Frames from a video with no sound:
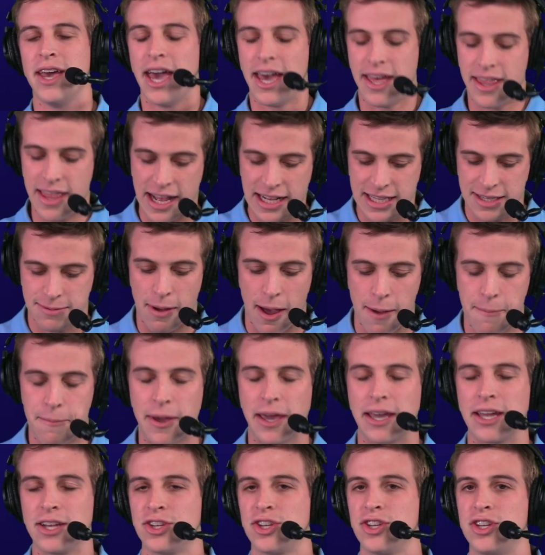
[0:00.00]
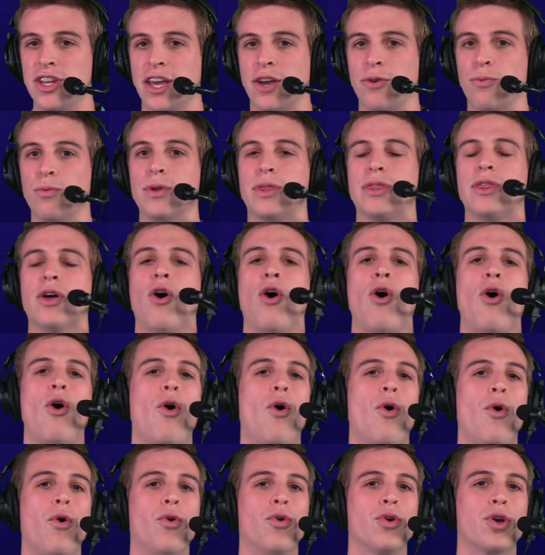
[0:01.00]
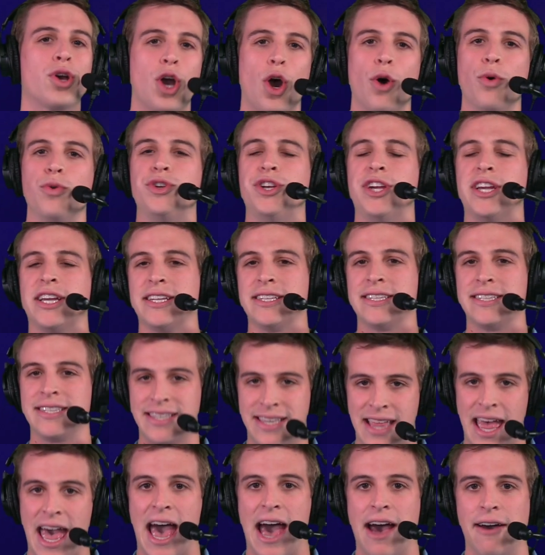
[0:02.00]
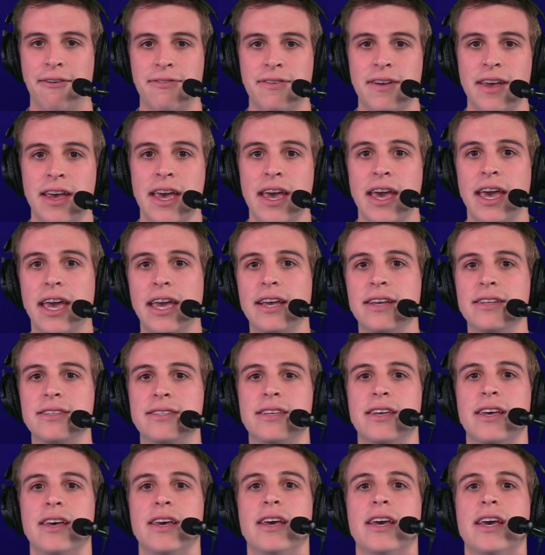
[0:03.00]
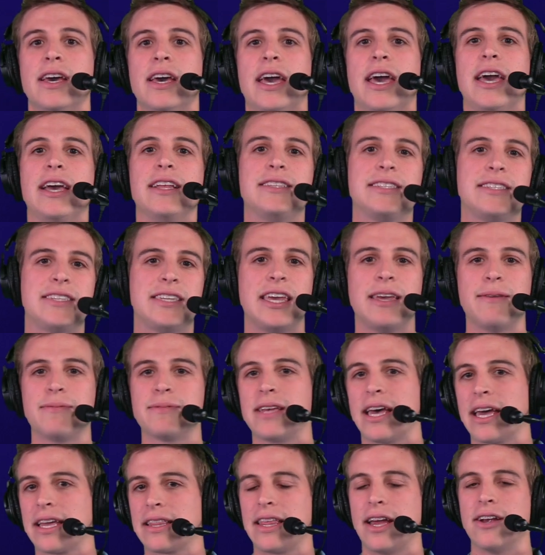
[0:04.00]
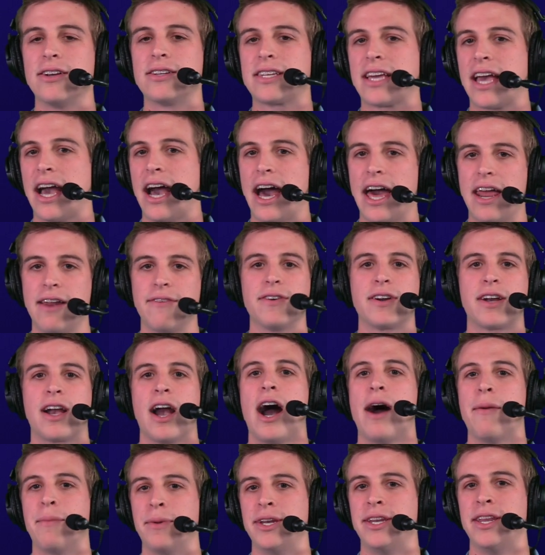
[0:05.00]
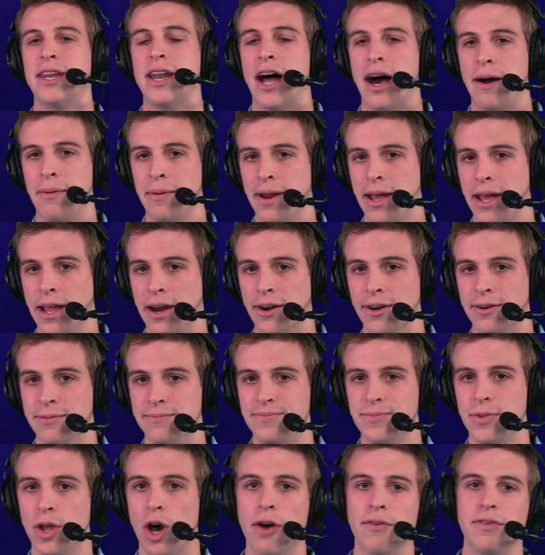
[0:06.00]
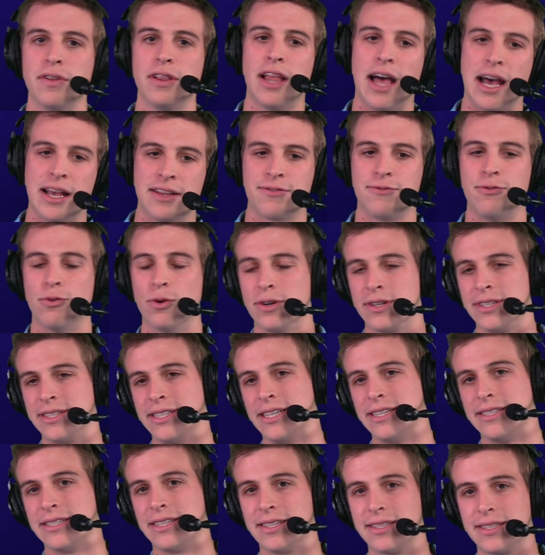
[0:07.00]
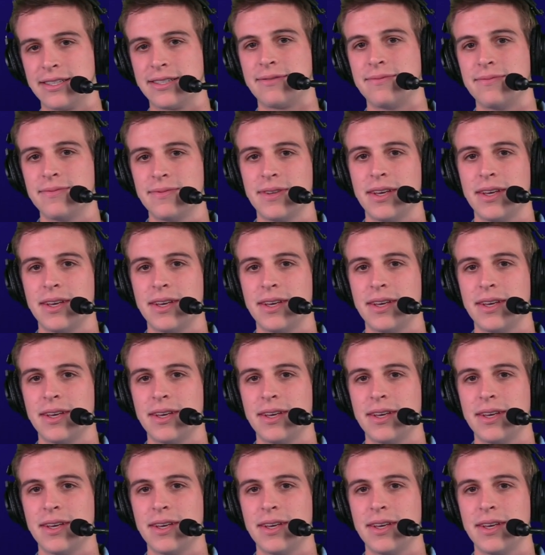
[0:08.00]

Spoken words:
And that's my biggest shtick with the whole coaching staff is it seems like there's kind of a common denominator over the last four seasons.